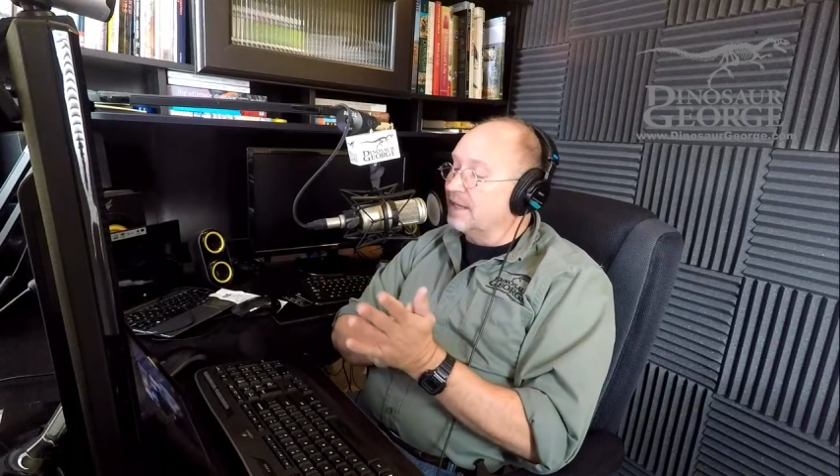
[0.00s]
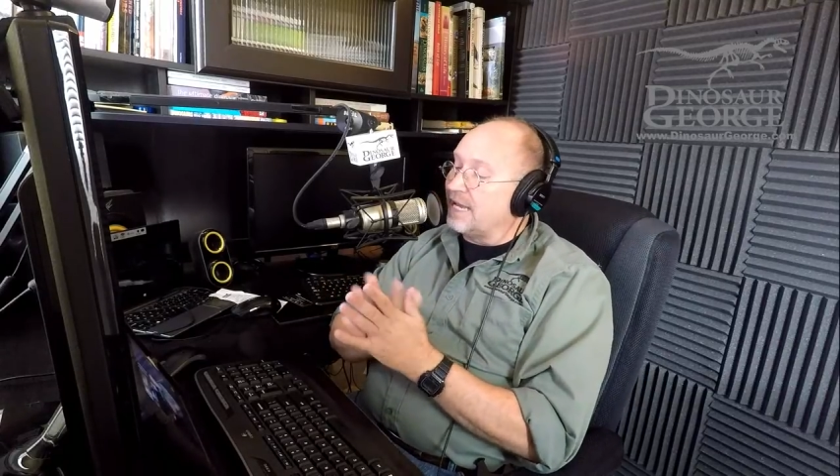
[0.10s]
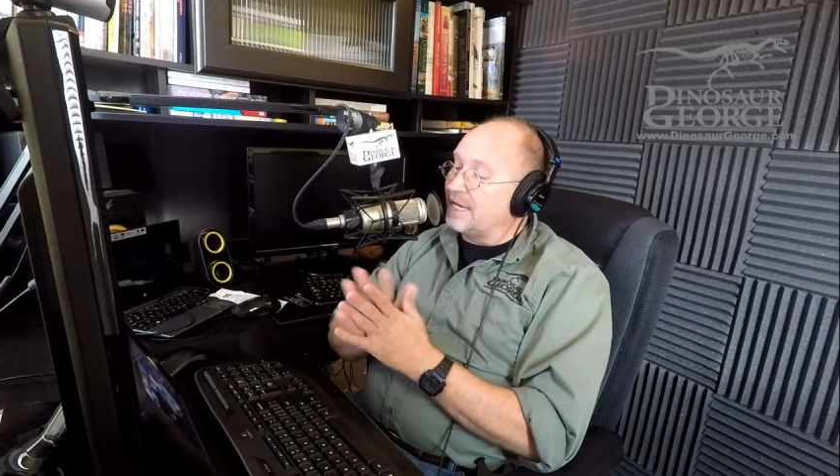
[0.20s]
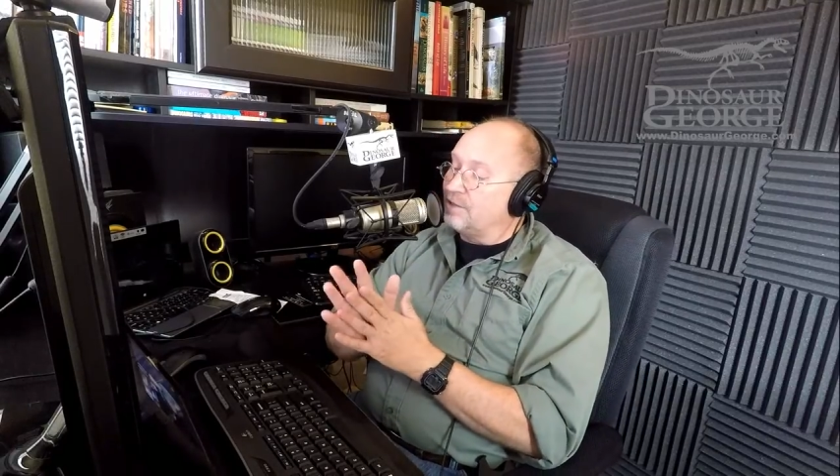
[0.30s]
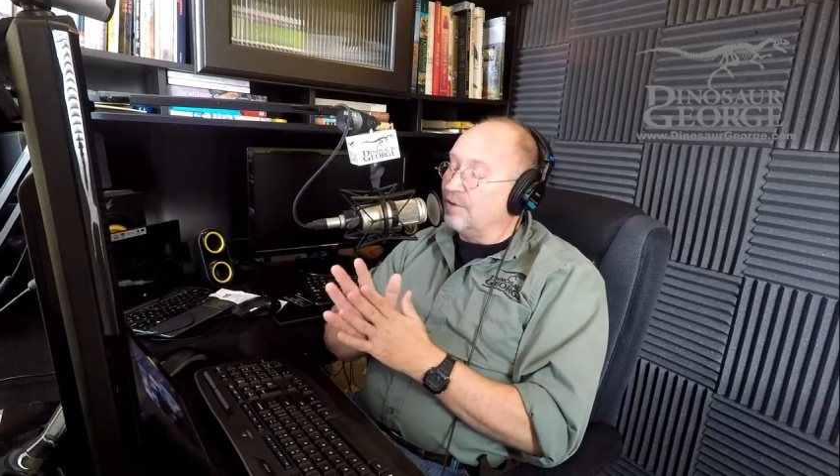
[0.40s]
uh,
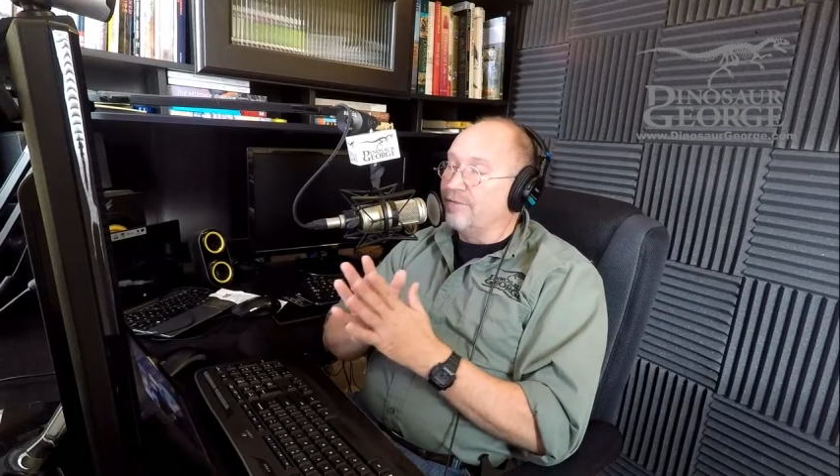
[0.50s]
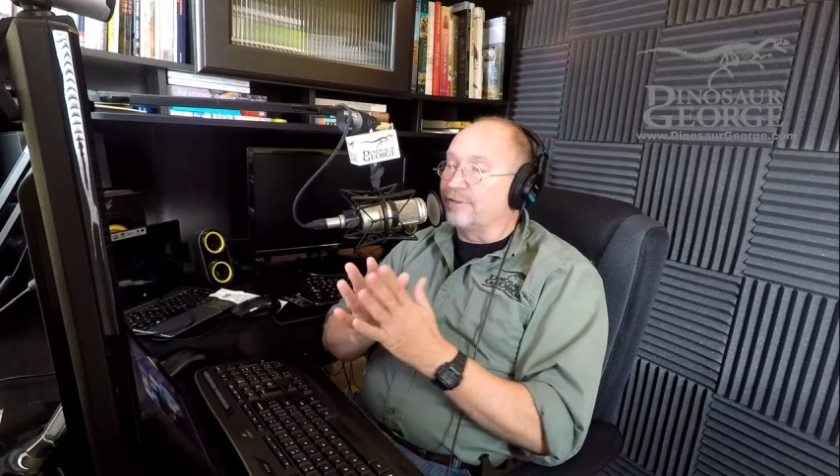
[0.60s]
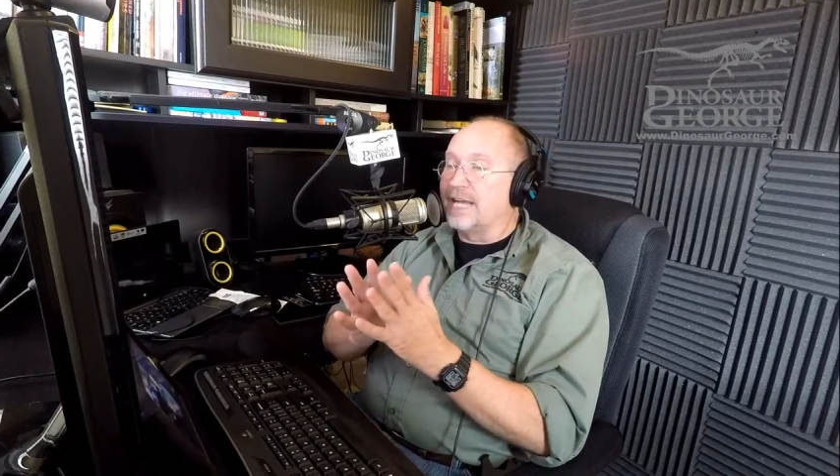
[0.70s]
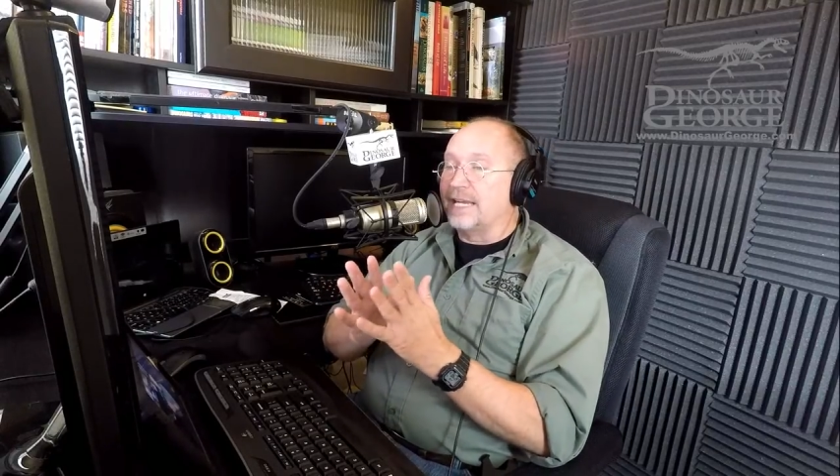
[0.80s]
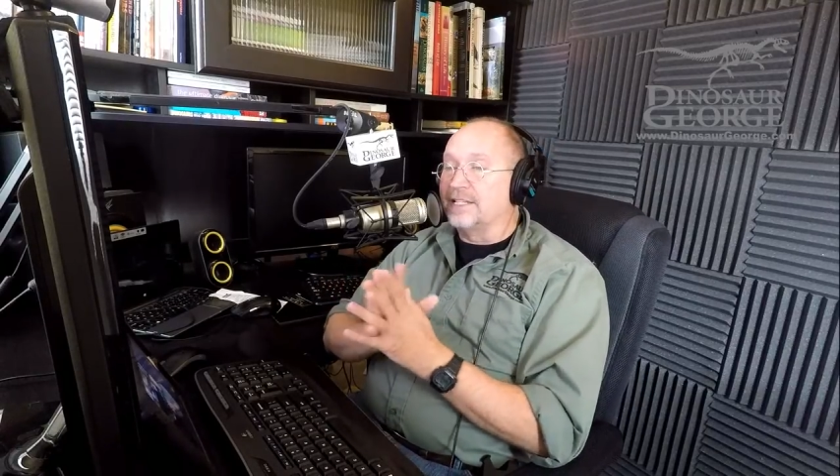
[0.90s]
thank you all
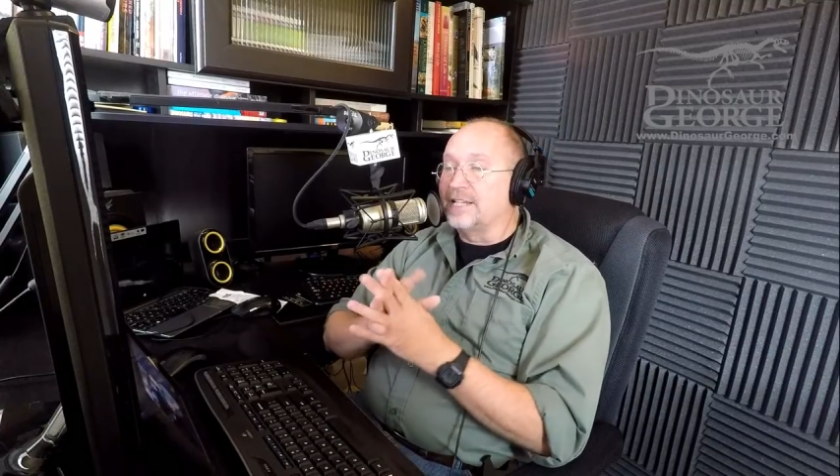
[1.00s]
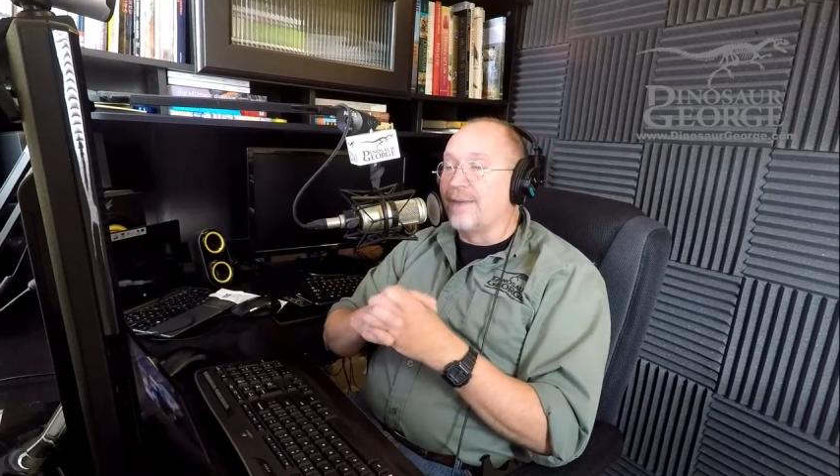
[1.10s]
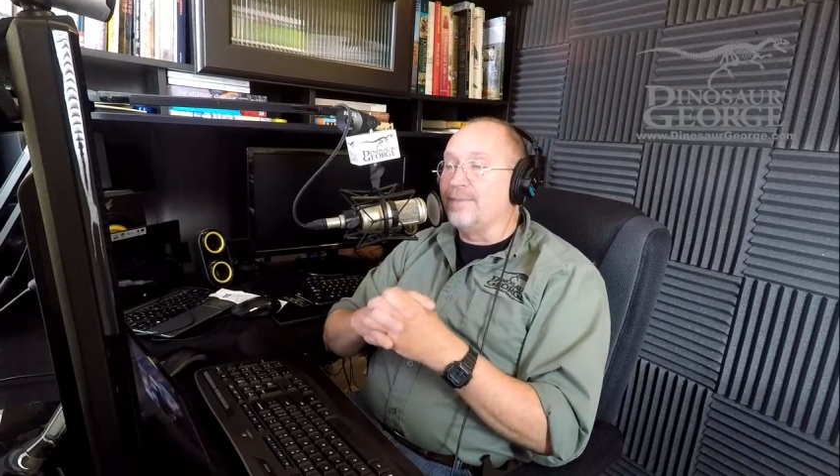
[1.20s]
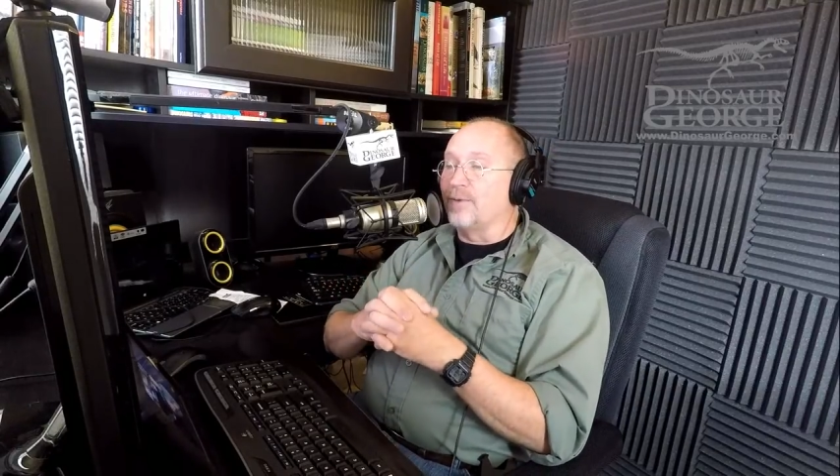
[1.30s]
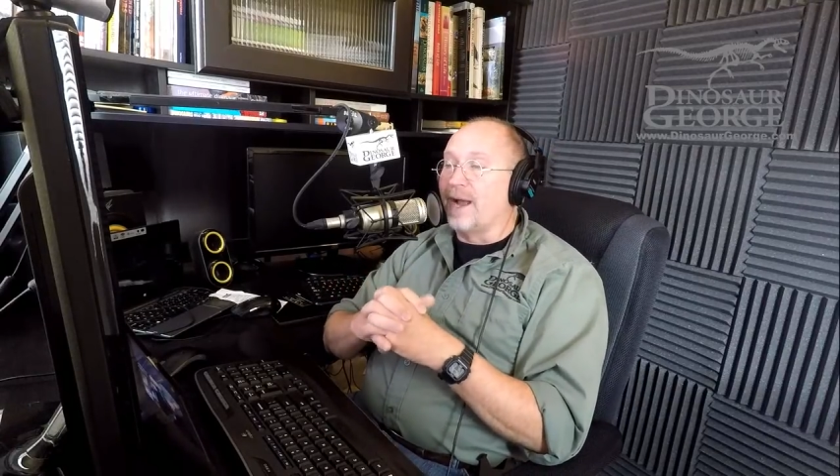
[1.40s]
for taking the
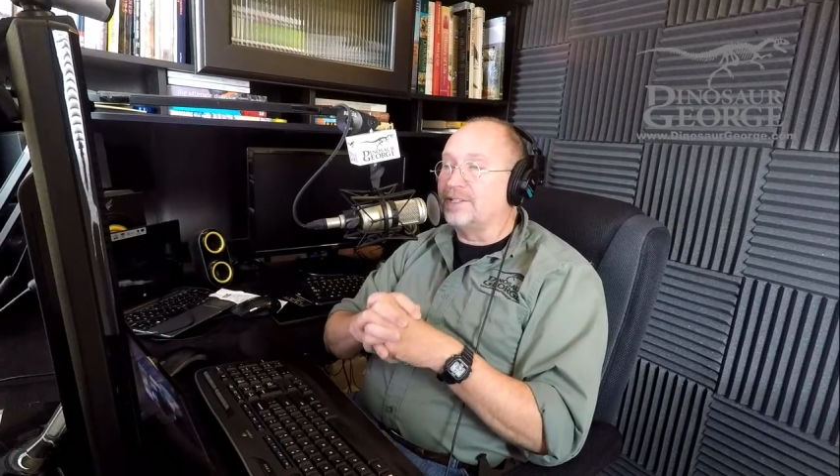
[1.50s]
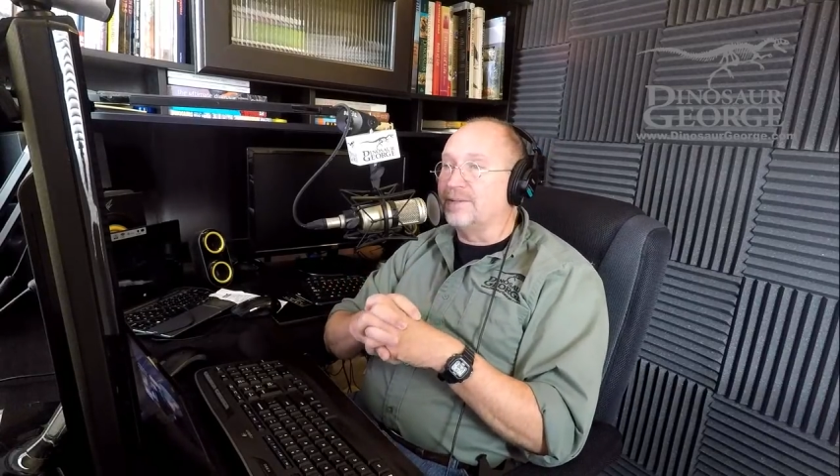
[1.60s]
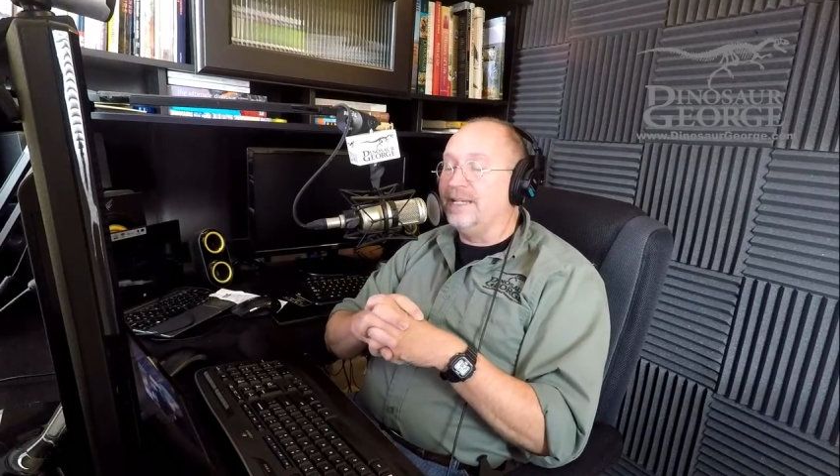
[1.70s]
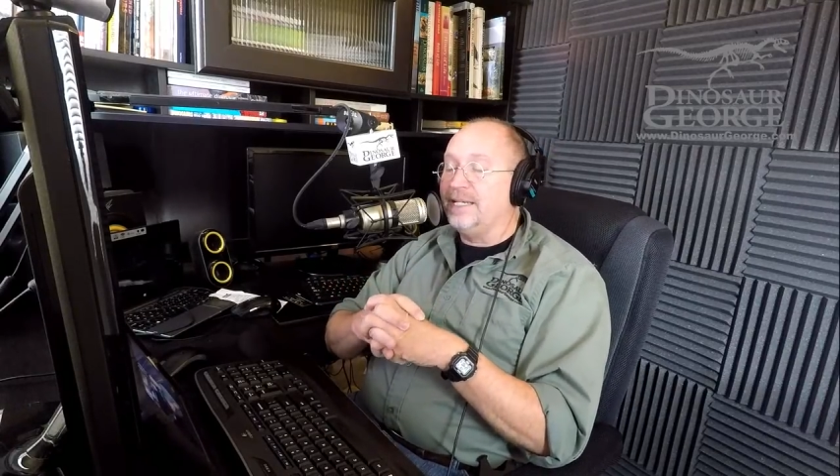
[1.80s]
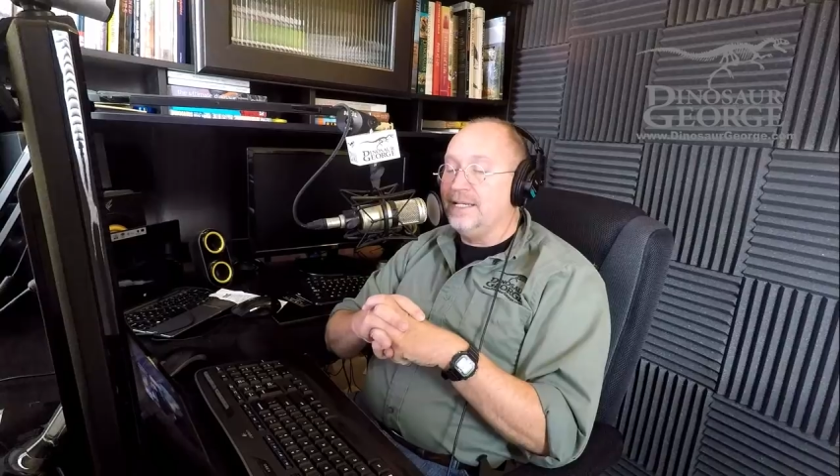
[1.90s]
time to write
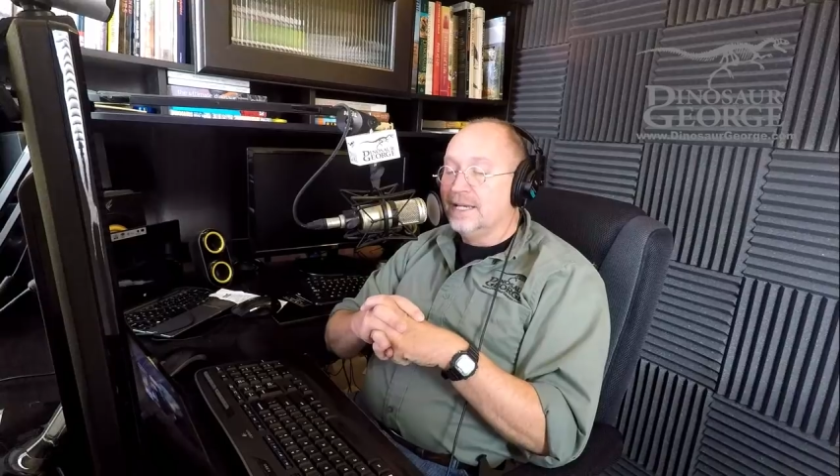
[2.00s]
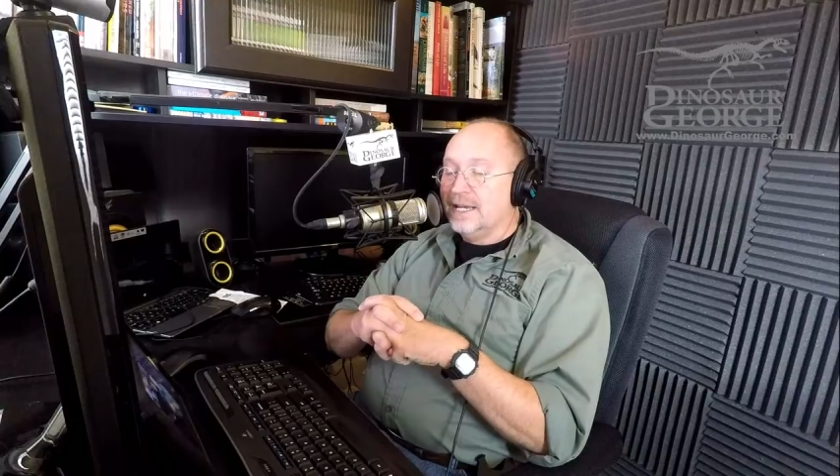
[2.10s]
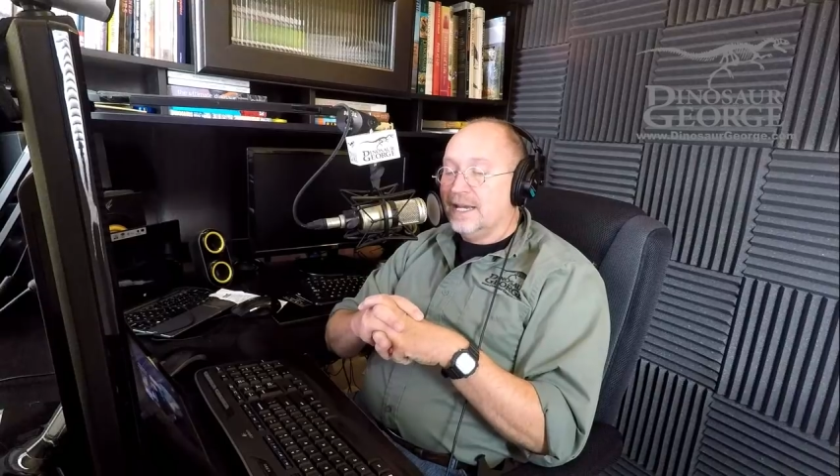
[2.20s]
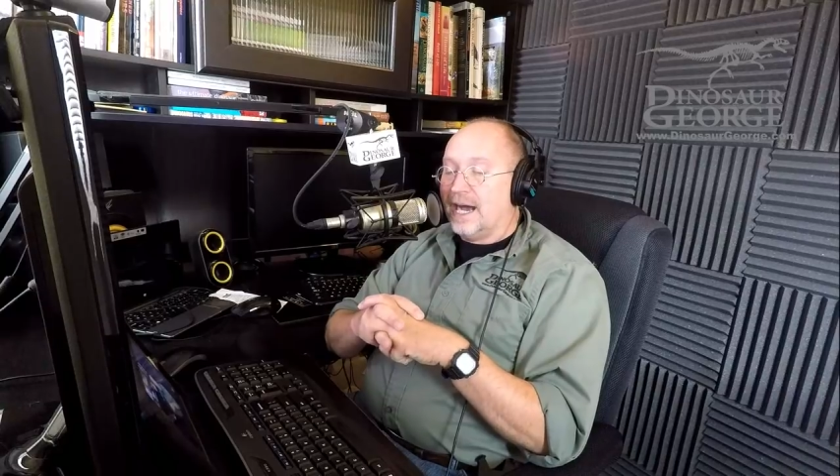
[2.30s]
to me.